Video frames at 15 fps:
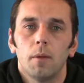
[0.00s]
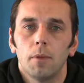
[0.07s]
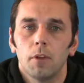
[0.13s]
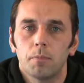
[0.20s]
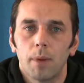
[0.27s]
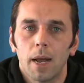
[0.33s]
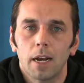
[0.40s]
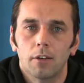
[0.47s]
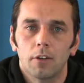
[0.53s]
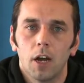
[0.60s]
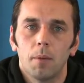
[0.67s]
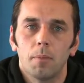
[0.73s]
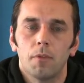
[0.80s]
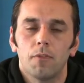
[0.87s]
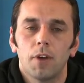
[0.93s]
is backed
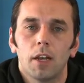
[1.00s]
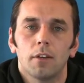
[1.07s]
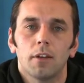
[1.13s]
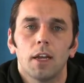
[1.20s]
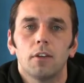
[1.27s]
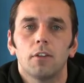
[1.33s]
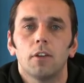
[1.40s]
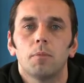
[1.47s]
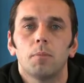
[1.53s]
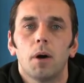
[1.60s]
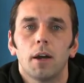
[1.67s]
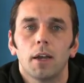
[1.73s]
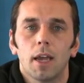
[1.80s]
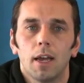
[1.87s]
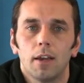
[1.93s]
up and validated
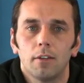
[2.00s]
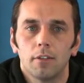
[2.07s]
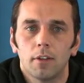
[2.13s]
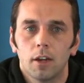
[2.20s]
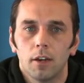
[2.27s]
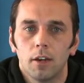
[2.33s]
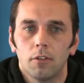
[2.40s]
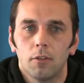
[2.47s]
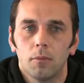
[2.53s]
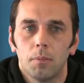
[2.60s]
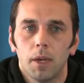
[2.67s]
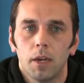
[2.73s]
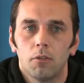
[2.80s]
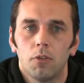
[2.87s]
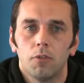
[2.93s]
by case studies and
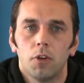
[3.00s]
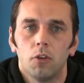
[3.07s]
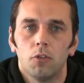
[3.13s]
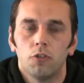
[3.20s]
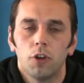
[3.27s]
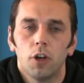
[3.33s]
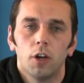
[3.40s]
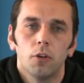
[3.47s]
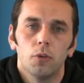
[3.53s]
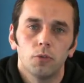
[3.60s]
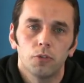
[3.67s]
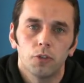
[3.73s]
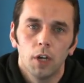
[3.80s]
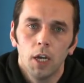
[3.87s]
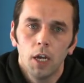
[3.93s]
peer-reviewed
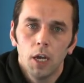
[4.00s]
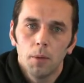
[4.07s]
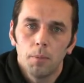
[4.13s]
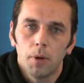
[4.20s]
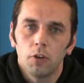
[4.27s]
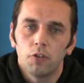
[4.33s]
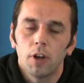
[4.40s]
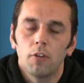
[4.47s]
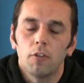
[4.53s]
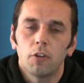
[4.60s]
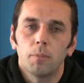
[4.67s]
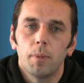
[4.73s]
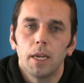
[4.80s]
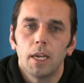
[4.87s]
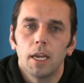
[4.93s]
journals. But generally
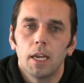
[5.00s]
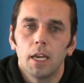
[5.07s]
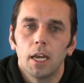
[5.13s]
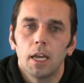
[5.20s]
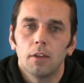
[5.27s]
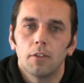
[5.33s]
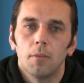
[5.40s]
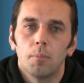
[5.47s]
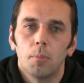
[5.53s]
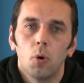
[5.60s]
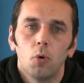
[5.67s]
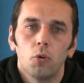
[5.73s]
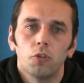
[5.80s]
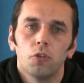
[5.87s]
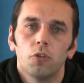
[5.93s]
speaking, it's
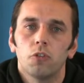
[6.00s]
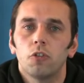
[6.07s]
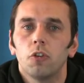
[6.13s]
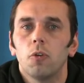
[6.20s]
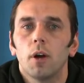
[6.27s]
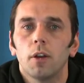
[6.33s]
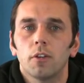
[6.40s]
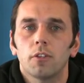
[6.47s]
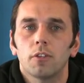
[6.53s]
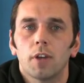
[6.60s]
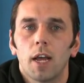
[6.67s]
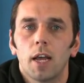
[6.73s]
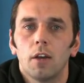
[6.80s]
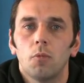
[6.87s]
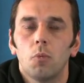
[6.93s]
important to
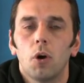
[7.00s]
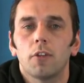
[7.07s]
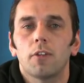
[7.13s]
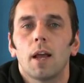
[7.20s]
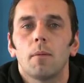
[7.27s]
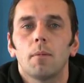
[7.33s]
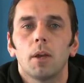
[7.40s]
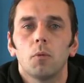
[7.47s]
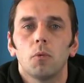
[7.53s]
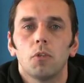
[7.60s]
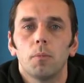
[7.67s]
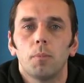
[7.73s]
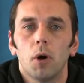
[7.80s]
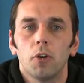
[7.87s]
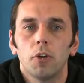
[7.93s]
understand what is happening with the
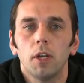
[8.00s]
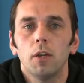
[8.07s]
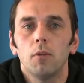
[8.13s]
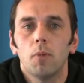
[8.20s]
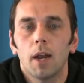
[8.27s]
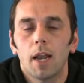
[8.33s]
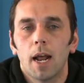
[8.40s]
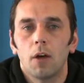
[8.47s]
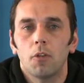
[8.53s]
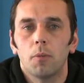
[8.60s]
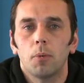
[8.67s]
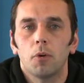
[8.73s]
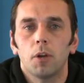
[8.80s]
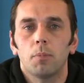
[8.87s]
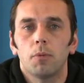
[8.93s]
body and how the
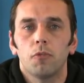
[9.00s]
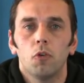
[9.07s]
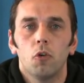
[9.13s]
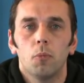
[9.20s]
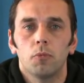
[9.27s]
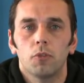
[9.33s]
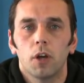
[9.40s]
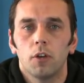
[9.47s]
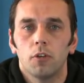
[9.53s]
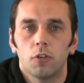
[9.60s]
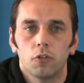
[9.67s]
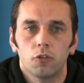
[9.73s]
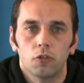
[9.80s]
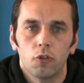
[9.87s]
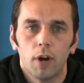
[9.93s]
body performs under
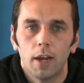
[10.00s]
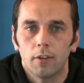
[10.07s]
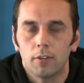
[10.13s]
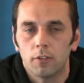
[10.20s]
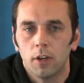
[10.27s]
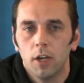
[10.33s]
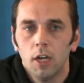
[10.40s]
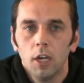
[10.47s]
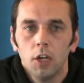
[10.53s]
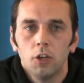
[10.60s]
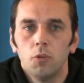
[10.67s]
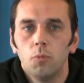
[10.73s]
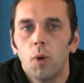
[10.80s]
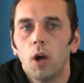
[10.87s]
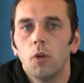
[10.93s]
stress.
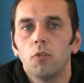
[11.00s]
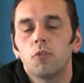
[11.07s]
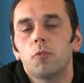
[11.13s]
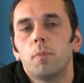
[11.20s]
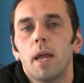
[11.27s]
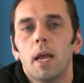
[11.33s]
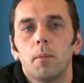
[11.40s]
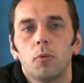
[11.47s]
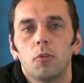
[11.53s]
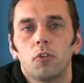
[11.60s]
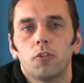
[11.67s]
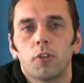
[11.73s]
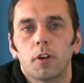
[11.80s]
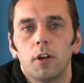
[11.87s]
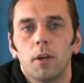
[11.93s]
You won't be able to
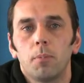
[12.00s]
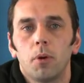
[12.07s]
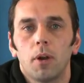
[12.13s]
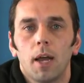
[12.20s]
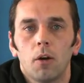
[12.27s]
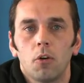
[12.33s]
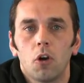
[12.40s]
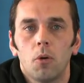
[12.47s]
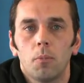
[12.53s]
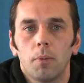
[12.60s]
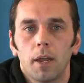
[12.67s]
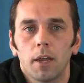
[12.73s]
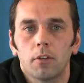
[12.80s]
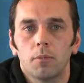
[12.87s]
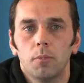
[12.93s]
suddenly pull out
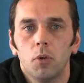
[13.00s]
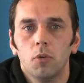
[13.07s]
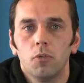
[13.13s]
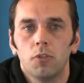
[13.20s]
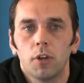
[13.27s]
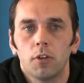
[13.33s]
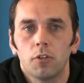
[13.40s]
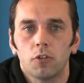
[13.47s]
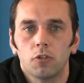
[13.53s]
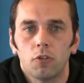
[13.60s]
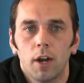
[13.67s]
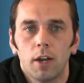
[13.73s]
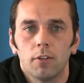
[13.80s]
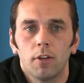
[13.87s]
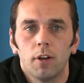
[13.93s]
complex moves under
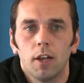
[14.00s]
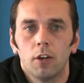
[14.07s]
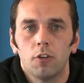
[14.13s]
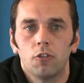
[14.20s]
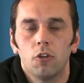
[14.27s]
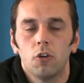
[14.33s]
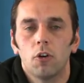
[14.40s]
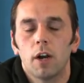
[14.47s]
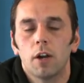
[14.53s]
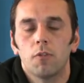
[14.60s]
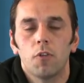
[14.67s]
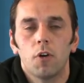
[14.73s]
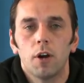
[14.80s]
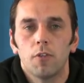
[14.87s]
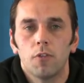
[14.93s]
stress unless you're at a
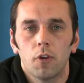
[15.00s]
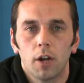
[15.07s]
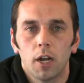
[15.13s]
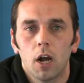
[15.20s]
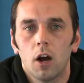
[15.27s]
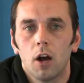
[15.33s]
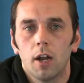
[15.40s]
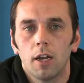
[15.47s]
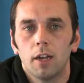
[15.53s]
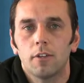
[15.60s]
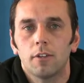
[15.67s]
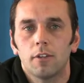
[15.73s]
very, very highly